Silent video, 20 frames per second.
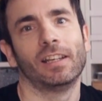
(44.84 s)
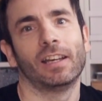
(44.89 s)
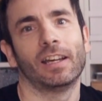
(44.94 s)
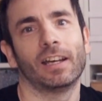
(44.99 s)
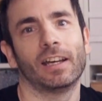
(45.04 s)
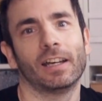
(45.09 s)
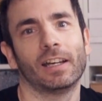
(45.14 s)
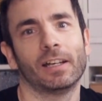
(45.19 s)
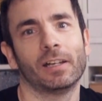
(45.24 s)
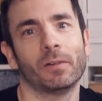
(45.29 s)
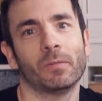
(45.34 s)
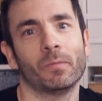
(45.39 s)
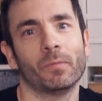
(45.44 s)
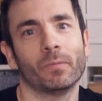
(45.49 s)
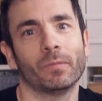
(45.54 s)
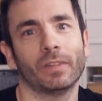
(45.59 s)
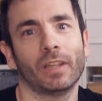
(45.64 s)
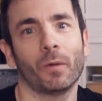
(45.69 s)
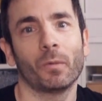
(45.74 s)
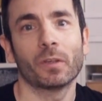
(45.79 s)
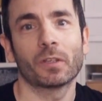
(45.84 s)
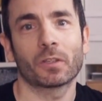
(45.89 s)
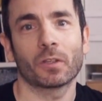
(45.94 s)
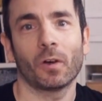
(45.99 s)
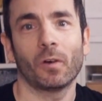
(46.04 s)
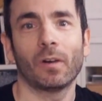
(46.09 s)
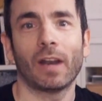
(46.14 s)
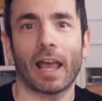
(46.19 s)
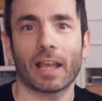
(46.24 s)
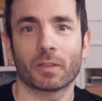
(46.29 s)
that we saw
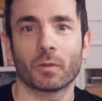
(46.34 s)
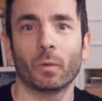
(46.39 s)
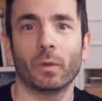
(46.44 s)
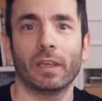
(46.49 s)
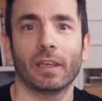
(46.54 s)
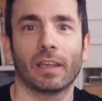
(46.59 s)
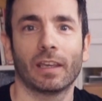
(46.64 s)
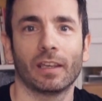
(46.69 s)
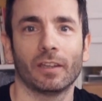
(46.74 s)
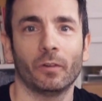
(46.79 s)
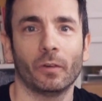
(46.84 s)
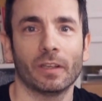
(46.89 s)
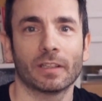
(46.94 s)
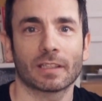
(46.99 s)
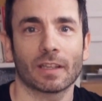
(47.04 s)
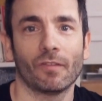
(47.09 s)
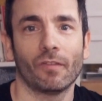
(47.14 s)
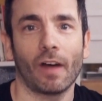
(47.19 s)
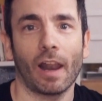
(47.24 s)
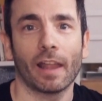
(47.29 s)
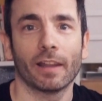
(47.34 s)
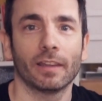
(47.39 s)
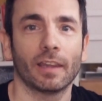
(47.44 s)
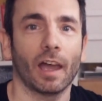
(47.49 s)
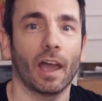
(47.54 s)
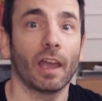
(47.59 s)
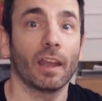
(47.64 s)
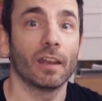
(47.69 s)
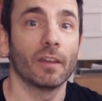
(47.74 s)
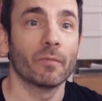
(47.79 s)
last week during St.
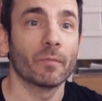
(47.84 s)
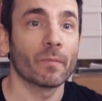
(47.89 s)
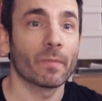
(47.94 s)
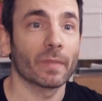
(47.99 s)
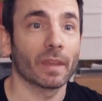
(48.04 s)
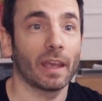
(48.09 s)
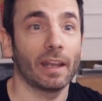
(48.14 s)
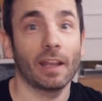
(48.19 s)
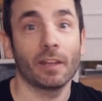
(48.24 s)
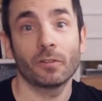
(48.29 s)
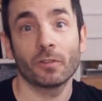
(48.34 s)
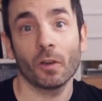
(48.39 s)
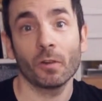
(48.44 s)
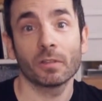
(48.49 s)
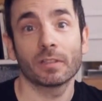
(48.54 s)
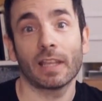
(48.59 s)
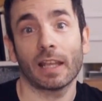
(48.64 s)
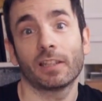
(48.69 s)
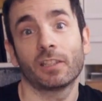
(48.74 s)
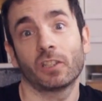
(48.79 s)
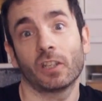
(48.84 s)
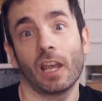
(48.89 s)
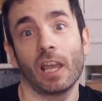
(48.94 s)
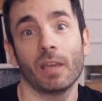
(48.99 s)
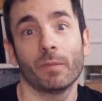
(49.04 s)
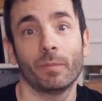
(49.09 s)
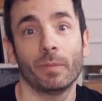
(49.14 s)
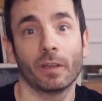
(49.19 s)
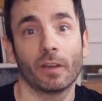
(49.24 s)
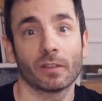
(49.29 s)
Valentine. And I chose that
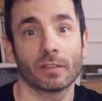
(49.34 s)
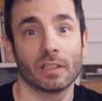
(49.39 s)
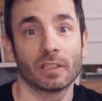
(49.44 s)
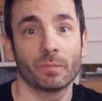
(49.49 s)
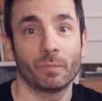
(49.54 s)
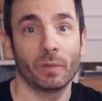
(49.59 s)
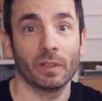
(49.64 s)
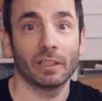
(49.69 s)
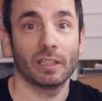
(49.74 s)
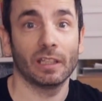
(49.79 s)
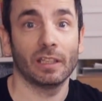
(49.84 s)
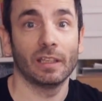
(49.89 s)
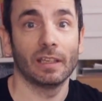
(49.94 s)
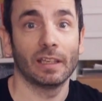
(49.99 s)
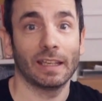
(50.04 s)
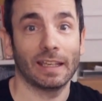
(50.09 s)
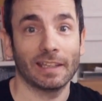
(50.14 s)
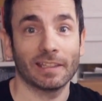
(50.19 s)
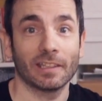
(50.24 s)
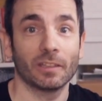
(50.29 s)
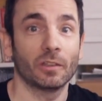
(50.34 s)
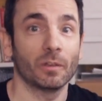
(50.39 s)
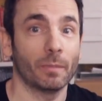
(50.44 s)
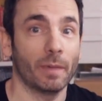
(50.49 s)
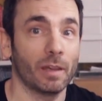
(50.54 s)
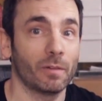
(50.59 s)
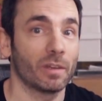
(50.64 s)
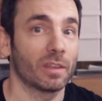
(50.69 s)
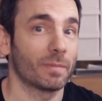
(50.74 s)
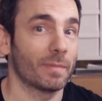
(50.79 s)
shape because it's pretty easy to
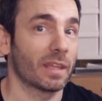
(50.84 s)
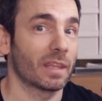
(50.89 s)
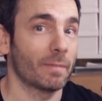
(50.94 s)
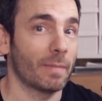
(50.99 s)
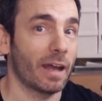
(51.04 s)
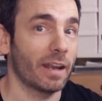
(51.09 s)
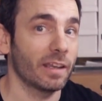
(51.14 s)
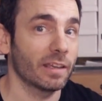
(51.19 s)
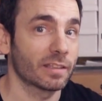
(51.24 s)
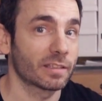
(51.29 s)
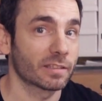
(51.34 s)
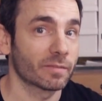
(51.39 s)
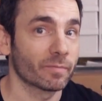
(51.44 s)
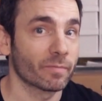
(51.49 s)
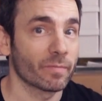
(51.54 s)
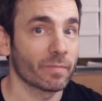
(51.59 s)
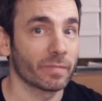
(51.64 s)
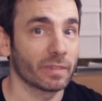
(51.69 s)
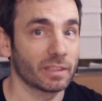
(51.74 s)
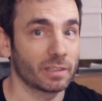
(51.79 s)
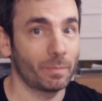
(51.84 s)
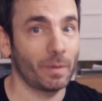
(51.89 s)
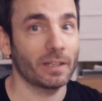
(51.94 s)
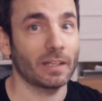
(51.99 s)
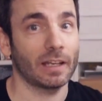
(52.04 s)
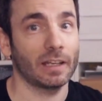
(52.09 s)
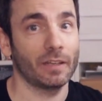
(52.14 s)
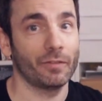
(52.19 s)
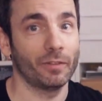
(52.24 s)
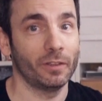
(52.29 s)
make with mathematics,
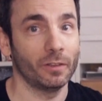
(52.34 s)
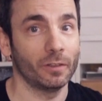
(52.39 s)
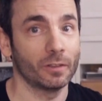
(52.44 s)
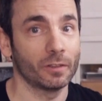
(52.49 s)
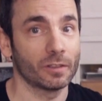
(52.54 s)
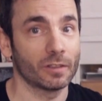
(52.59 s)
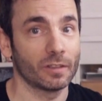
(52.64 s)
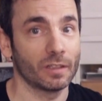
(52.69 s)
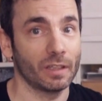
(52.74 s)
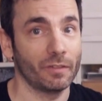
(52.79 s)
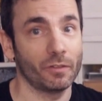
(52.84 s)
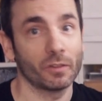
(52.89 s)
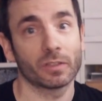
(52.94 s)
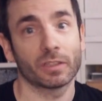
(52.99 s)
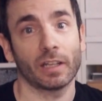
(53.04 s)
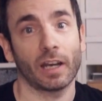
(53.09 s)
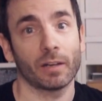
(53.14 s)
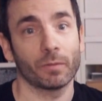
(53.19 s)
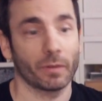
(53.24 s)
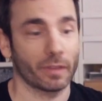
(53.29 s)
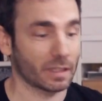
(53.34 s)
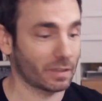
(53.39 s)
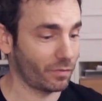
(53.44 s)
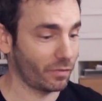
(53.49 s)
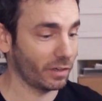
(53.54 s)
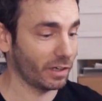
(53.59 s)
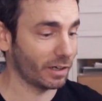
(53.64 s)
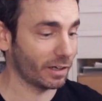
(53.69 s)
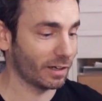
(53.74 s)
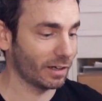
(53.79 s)
especially if you start with a
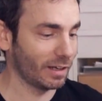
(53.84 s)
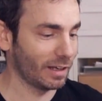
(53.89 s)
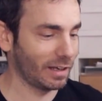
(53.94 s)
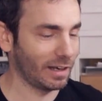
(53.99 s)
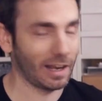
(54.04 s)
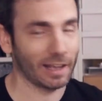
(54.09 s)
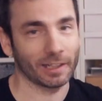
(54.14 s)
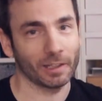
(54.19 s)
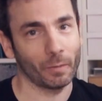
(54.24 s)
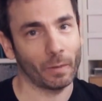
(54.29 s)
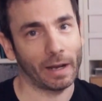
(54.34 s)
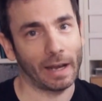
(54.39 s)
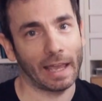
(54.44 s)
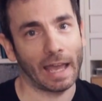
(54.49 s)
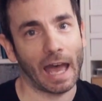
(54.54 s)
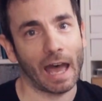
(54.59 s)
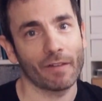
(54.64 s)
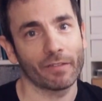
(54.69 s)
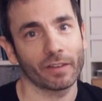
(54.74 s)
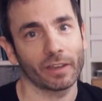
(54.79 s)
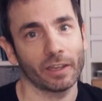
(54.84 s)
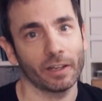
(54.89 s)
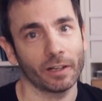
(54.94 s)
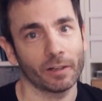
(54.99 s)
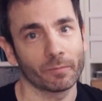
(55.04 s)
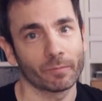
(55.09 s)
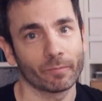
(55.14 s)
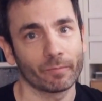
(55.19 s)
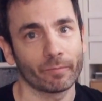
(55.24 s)
sphere like the one I have here.